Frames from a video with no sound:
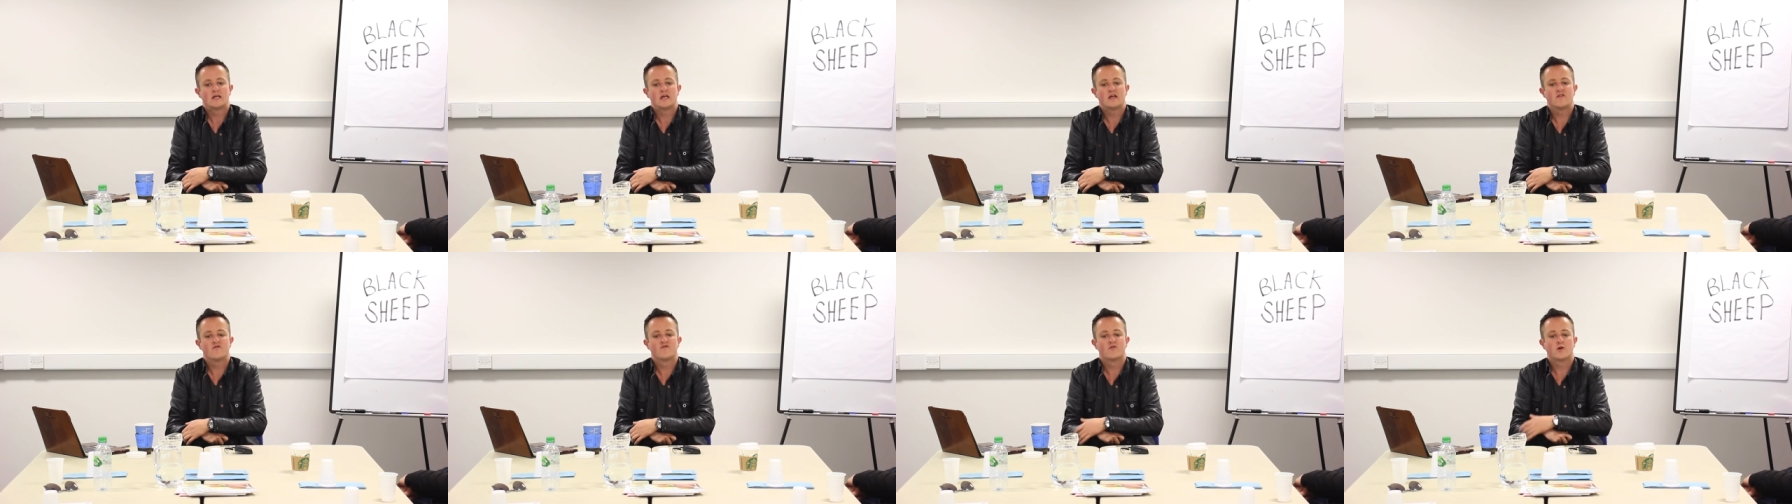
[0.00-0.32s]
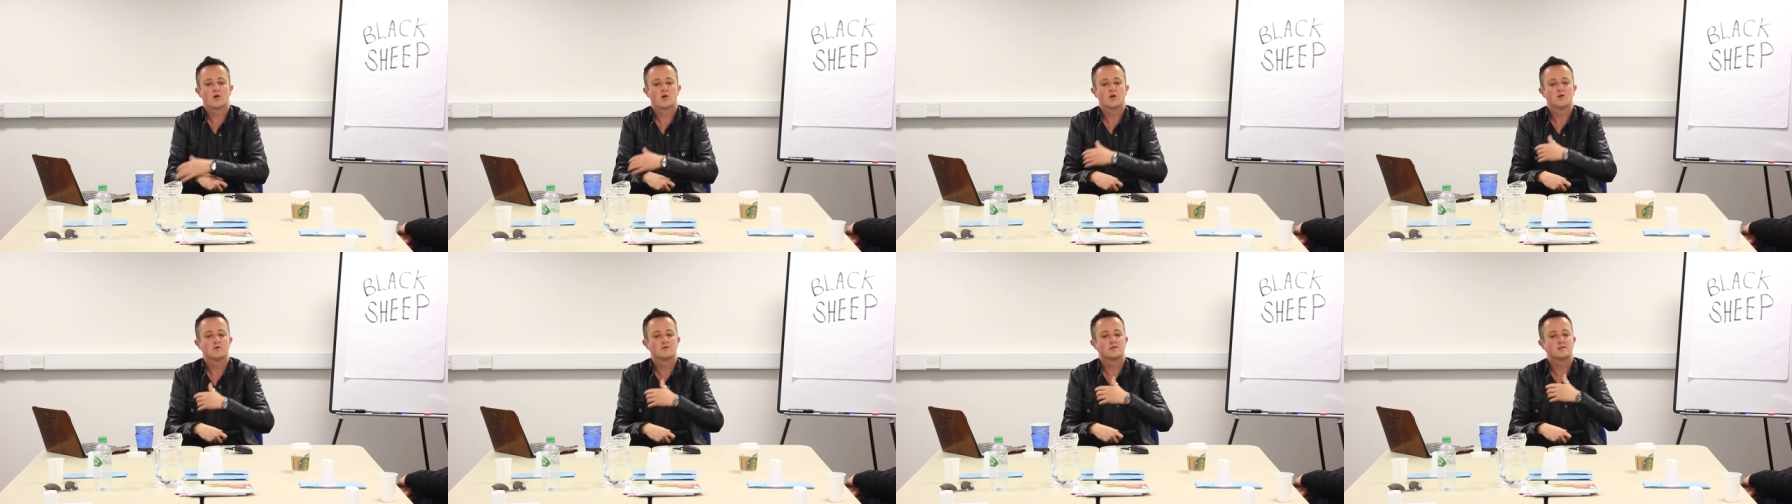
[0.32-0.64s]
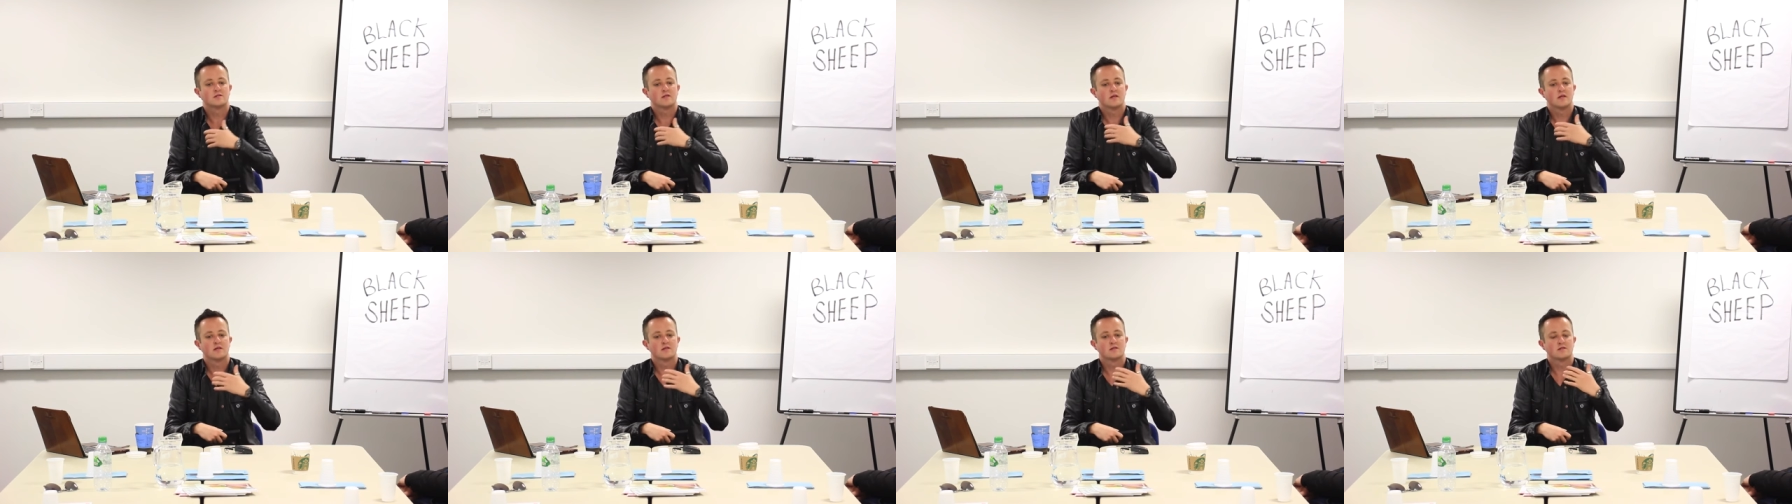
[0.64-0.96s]
Give
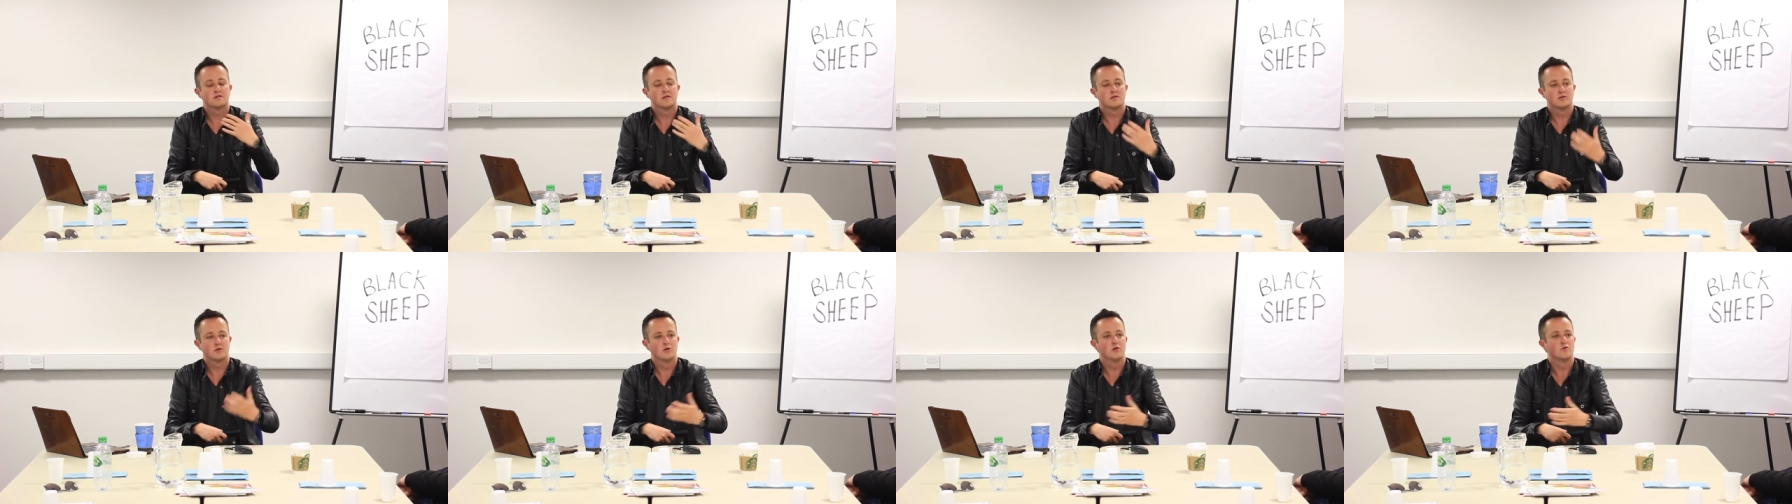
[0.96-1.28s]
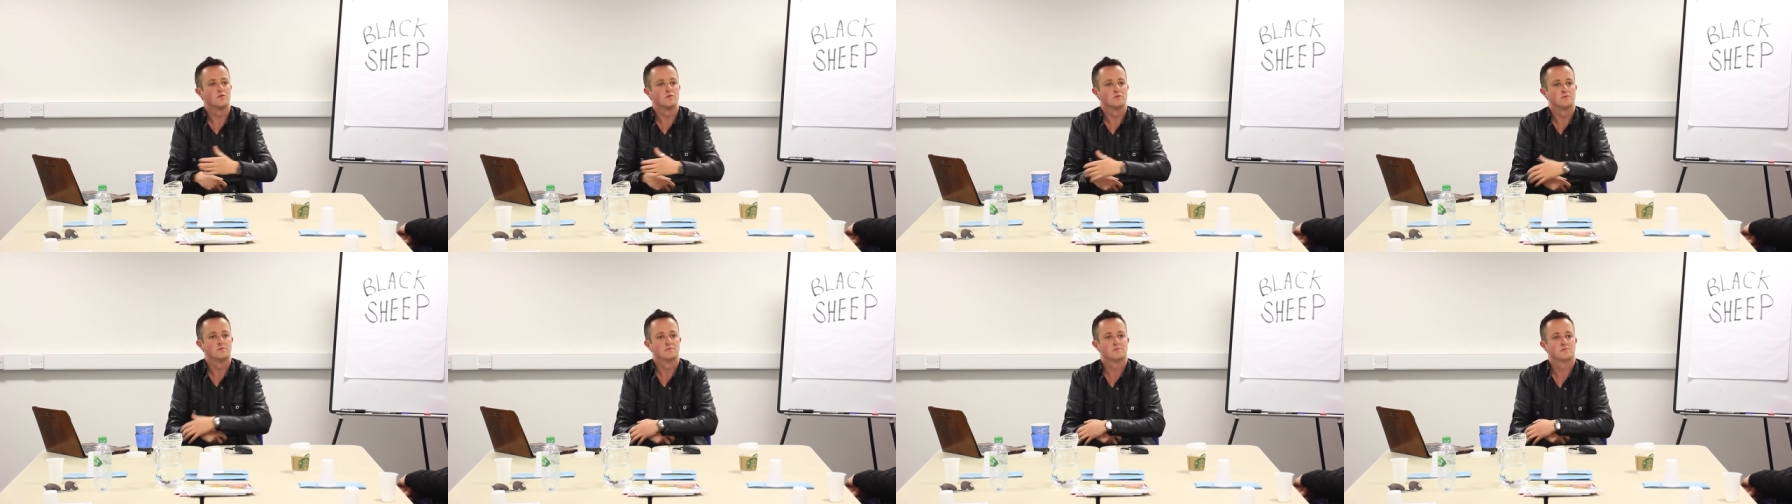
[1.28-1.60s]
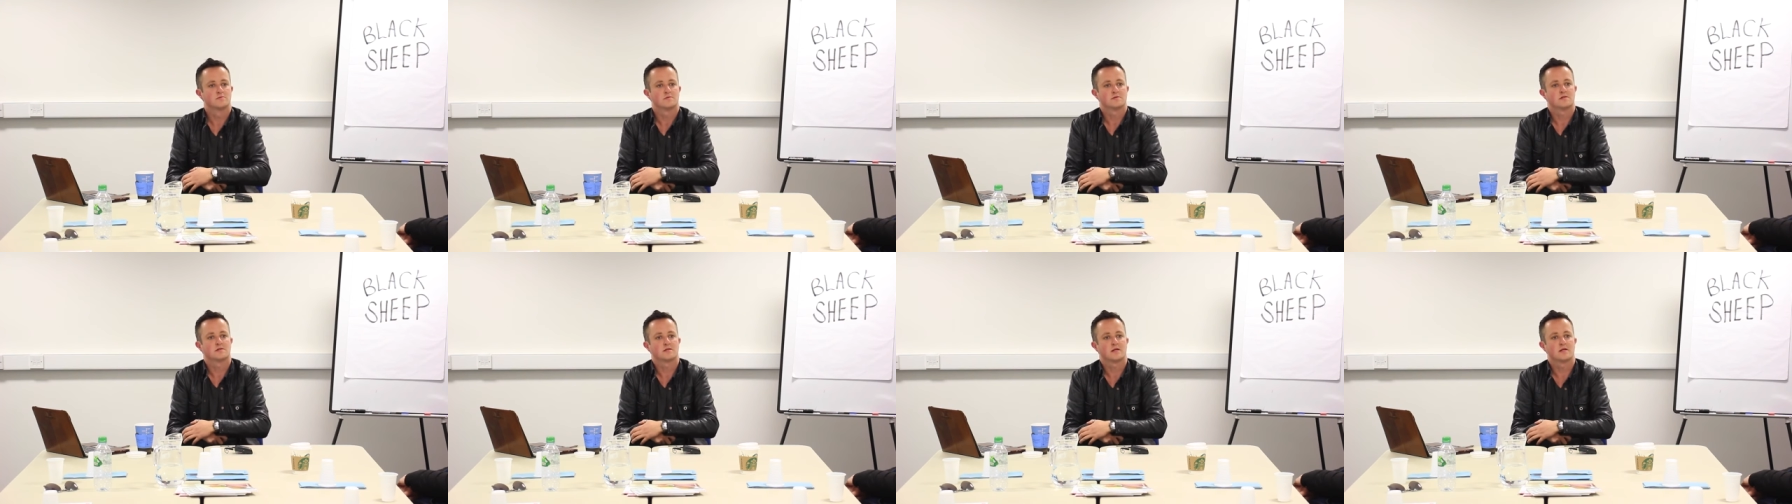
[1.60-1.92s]
girls things to do.
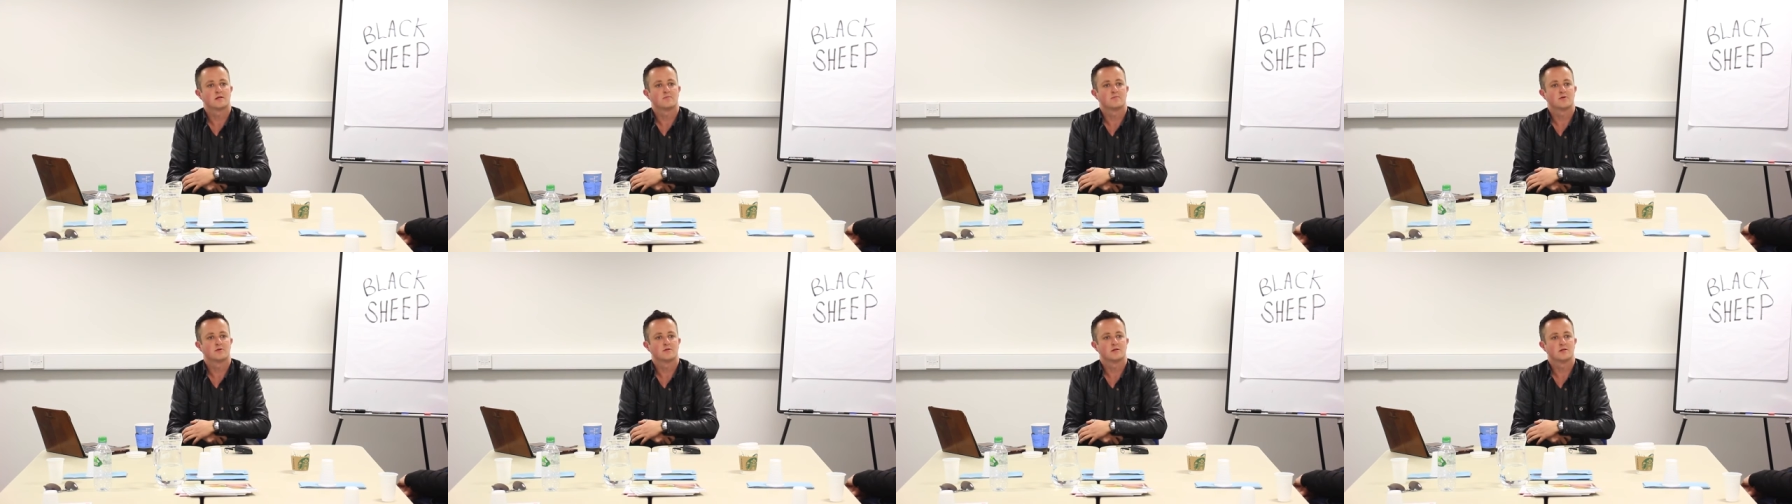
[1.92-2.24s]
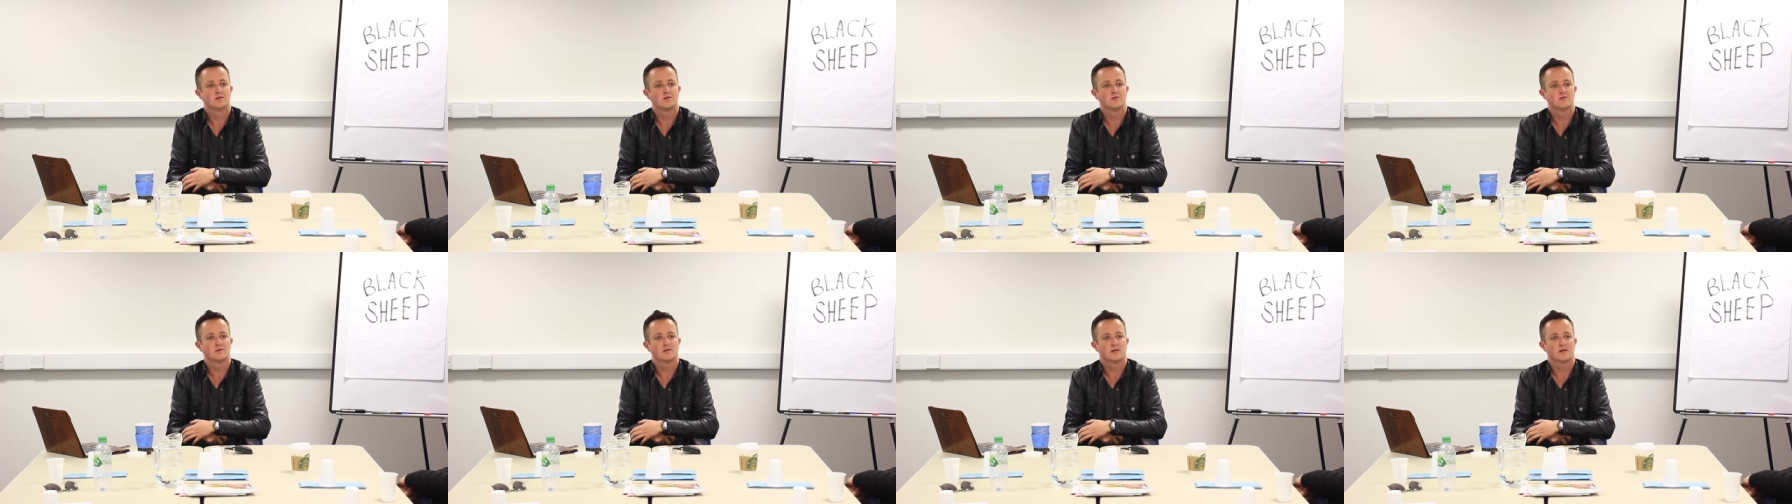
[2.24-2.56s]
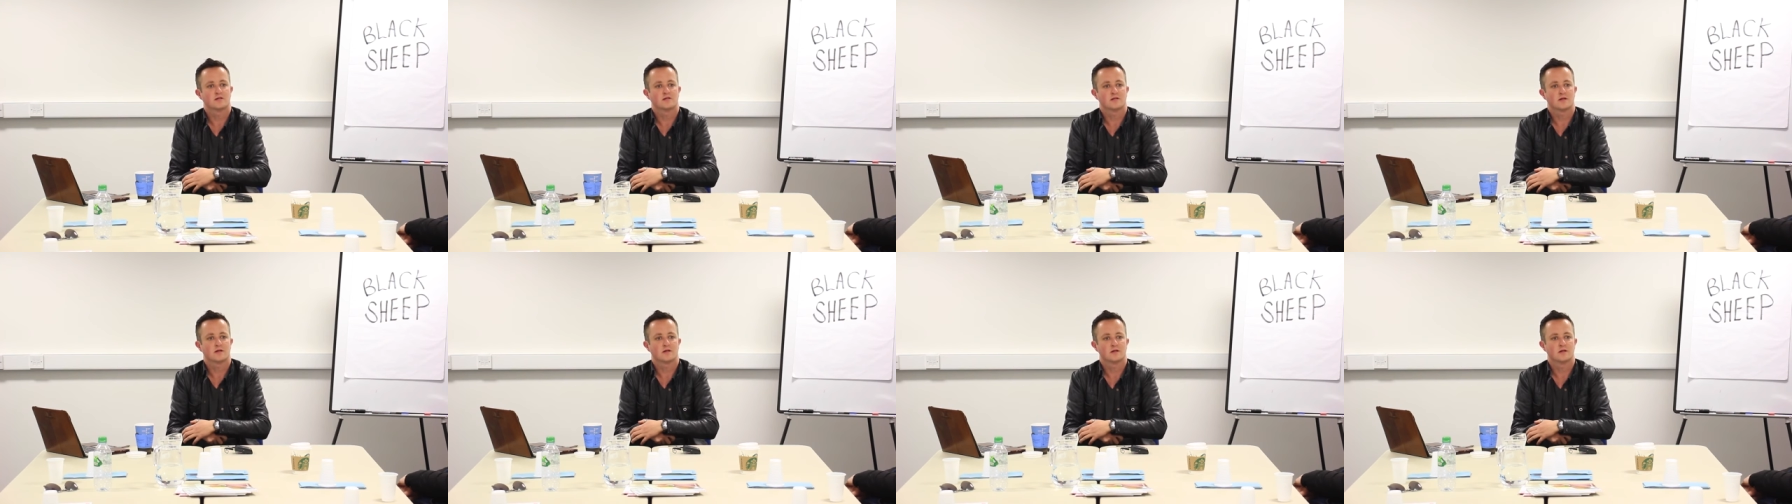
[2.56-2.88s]
Does anybody use
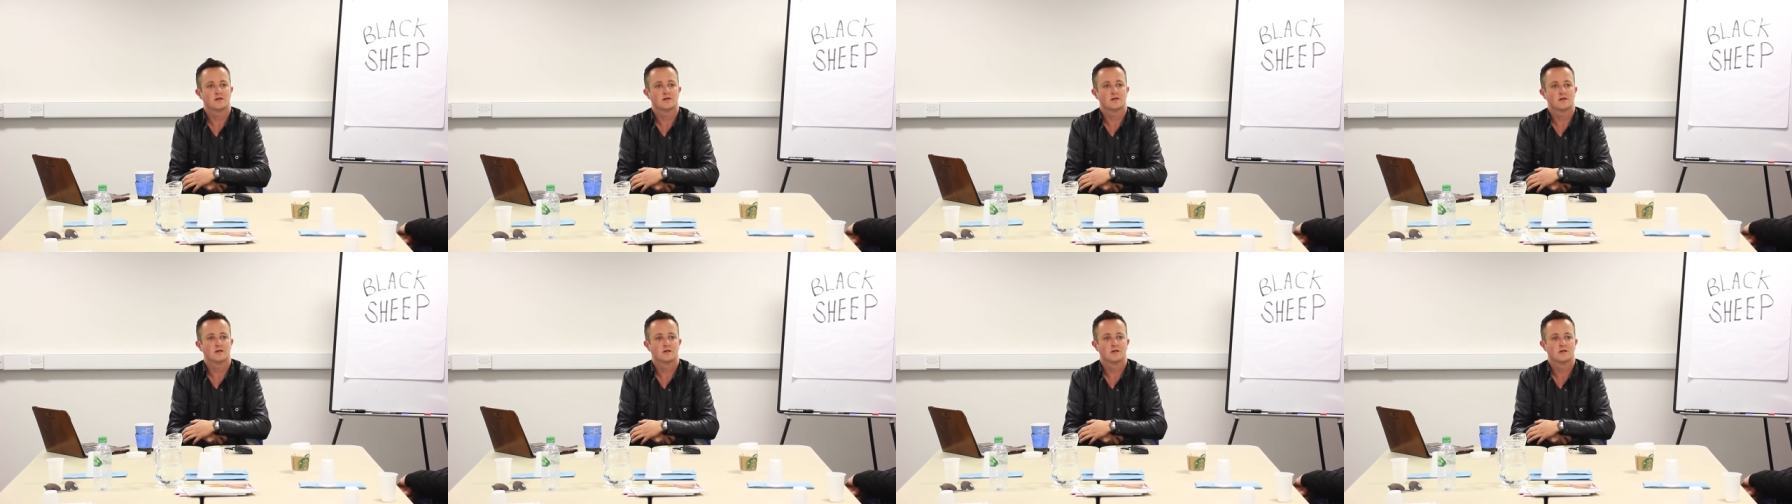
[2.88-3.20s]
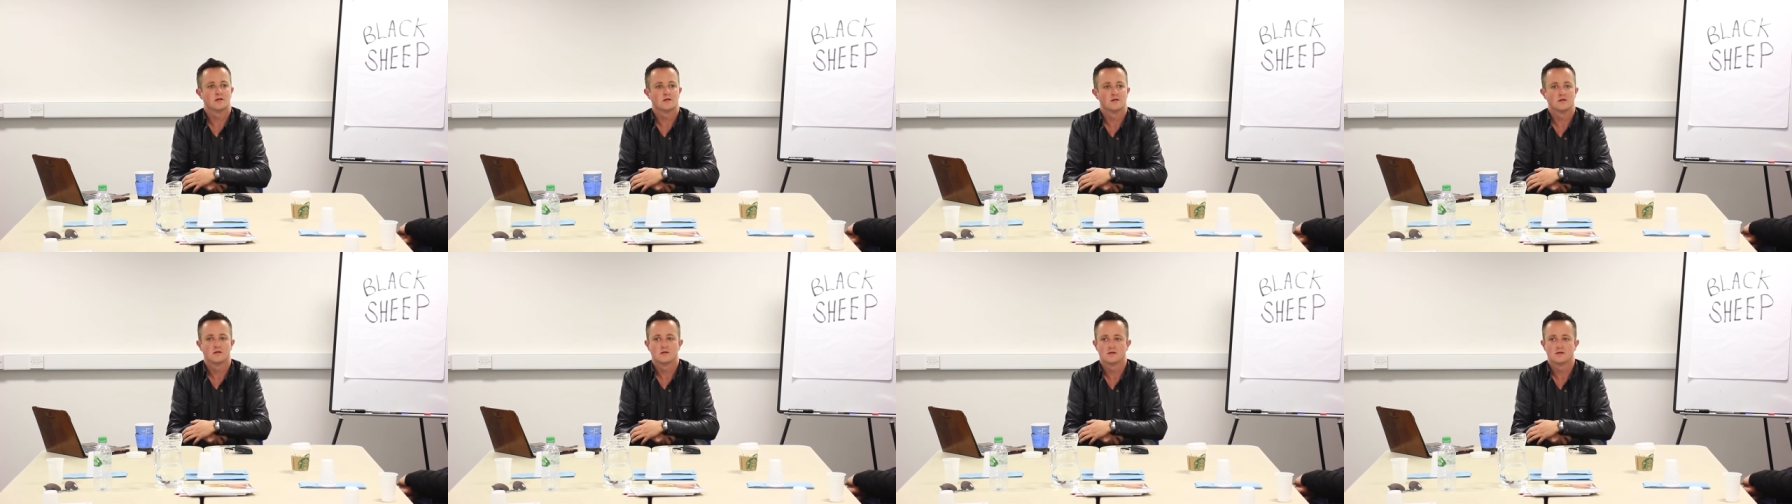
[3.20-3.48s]
that technique?